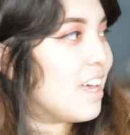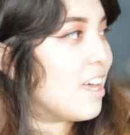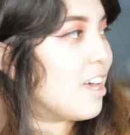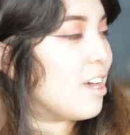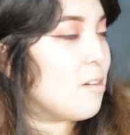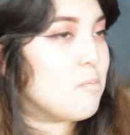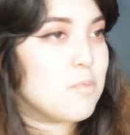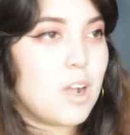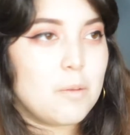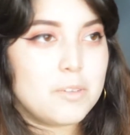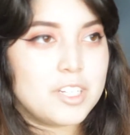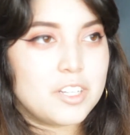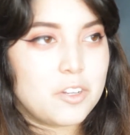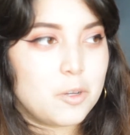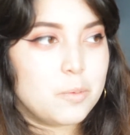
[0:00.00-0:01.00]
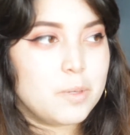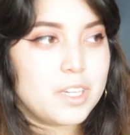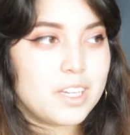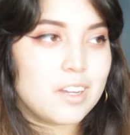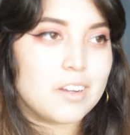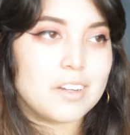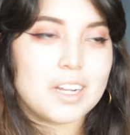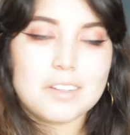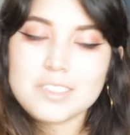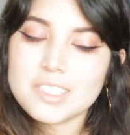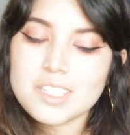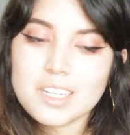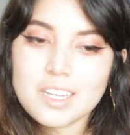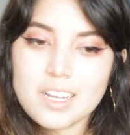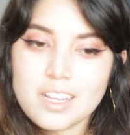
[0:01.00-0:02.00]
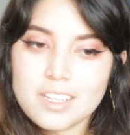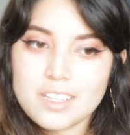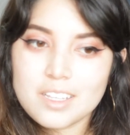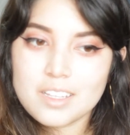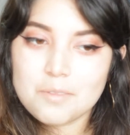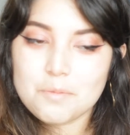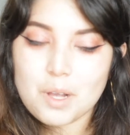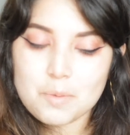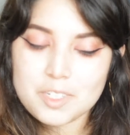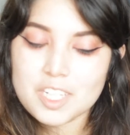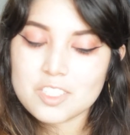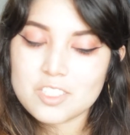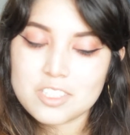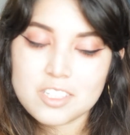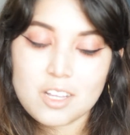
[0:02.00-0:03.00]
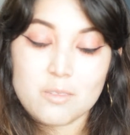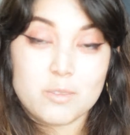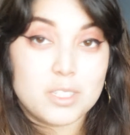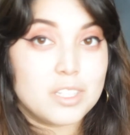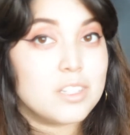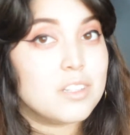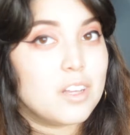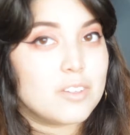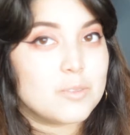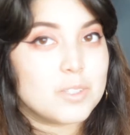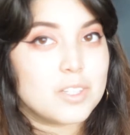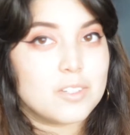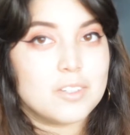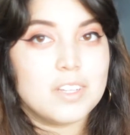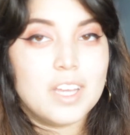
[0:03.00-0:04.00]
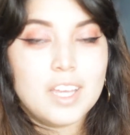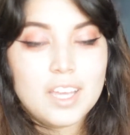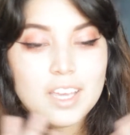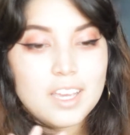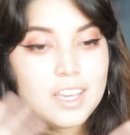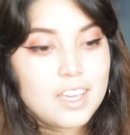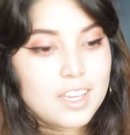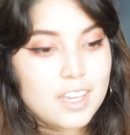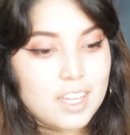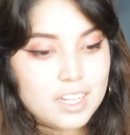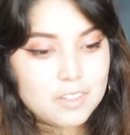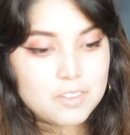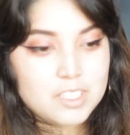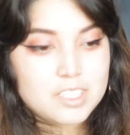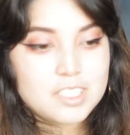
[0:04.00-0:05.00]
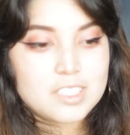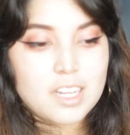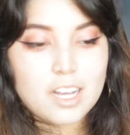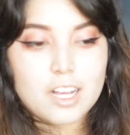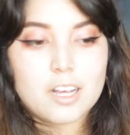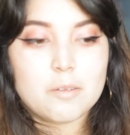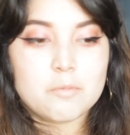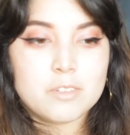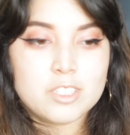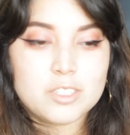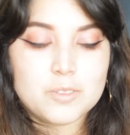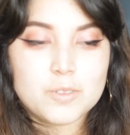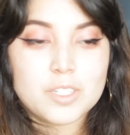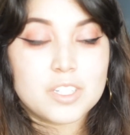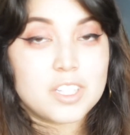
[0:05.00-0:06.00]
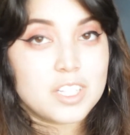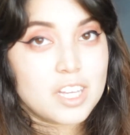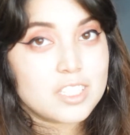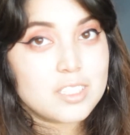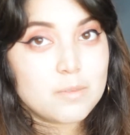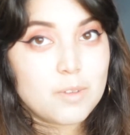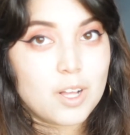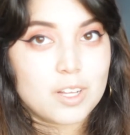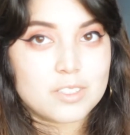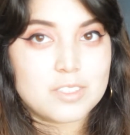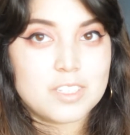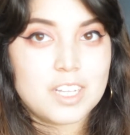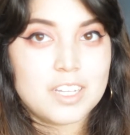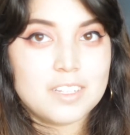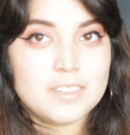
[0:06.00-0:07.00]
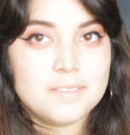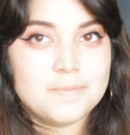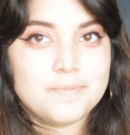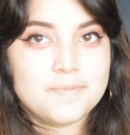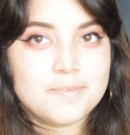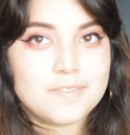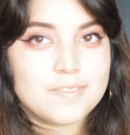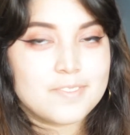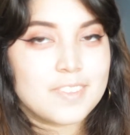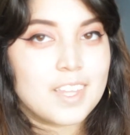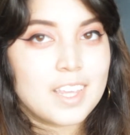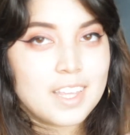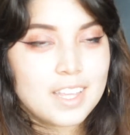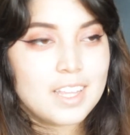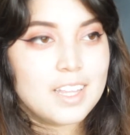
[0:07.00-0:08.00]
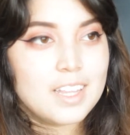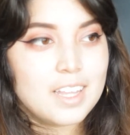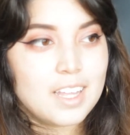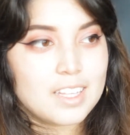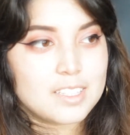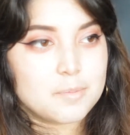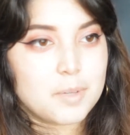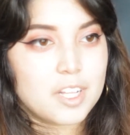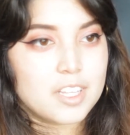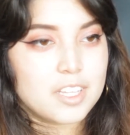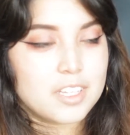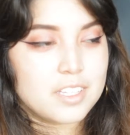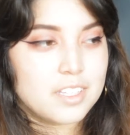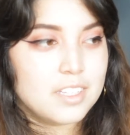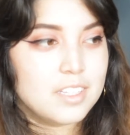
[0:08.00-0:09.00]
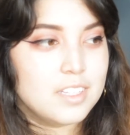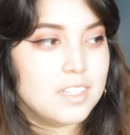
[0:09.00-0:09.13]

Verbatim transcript: Um, Robin and Kobe are outside. Robin actually got really along with her. Anyways, um, we're doing a collective haul today. That's Molly.